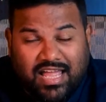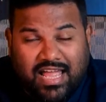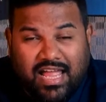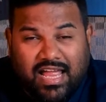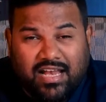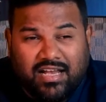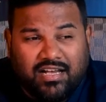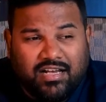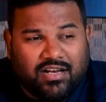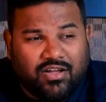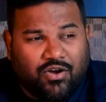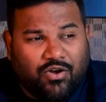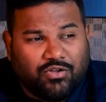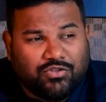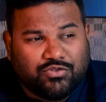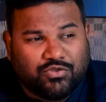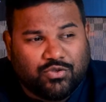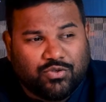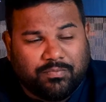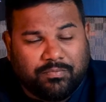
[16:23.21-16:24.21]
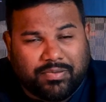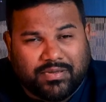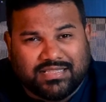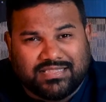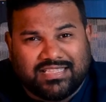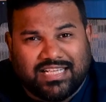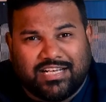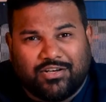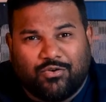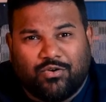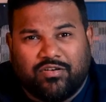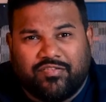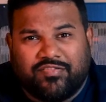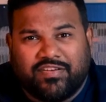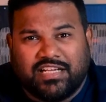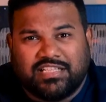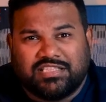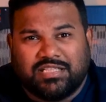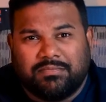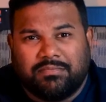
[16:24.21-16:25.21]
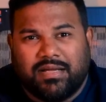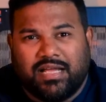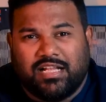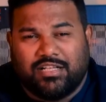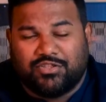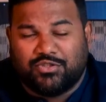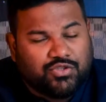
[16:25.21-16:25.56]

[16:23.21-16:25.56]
and also press that notification bell